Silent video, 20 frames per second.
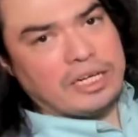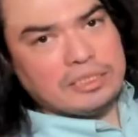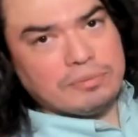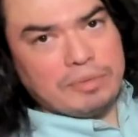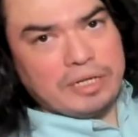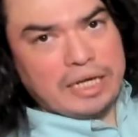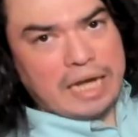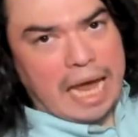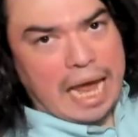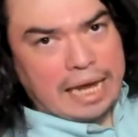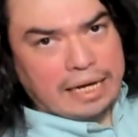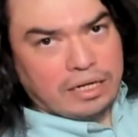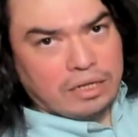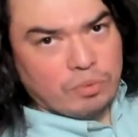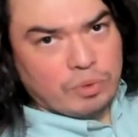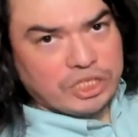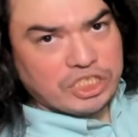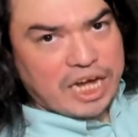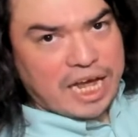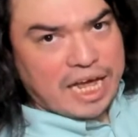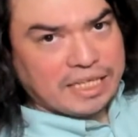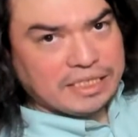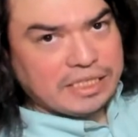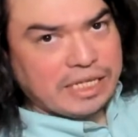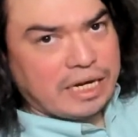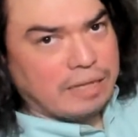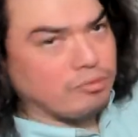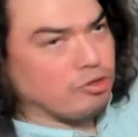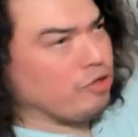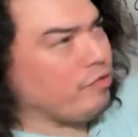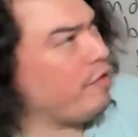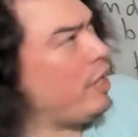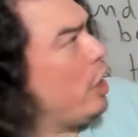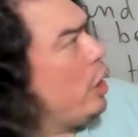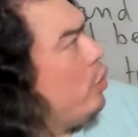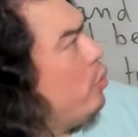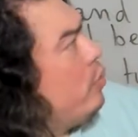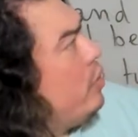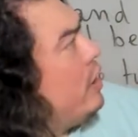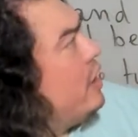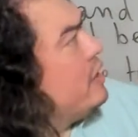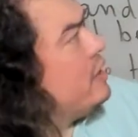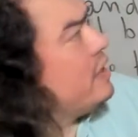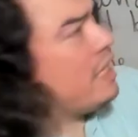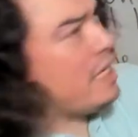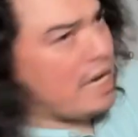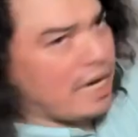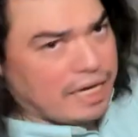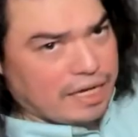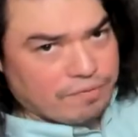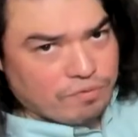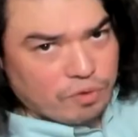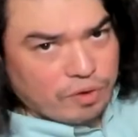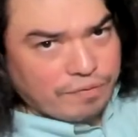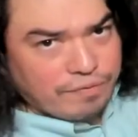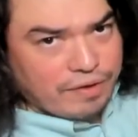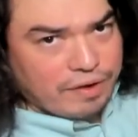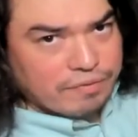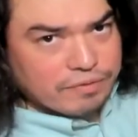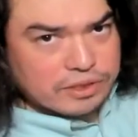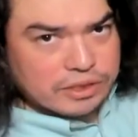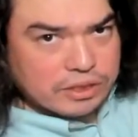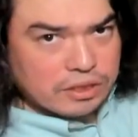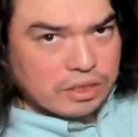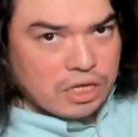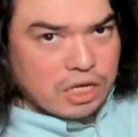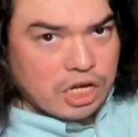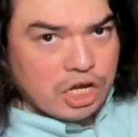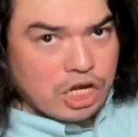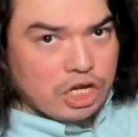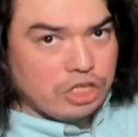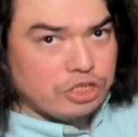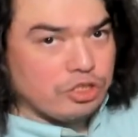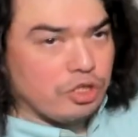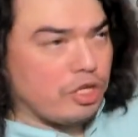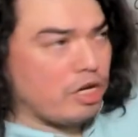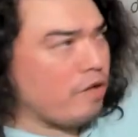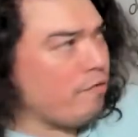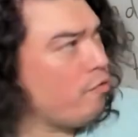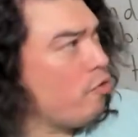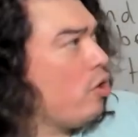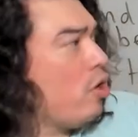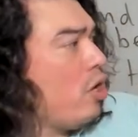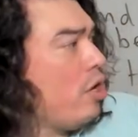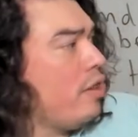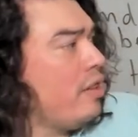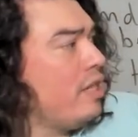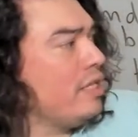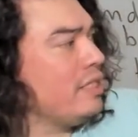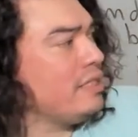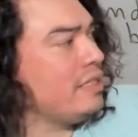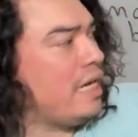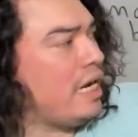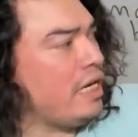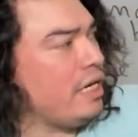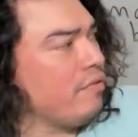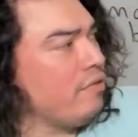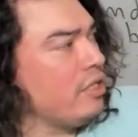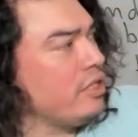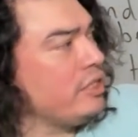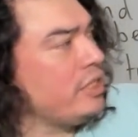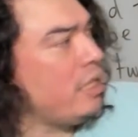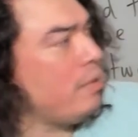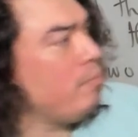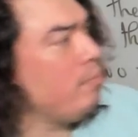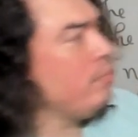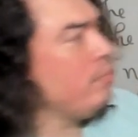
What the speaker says: being added, which has that absolute value, is the -3/5. So therefore, the sign of the sum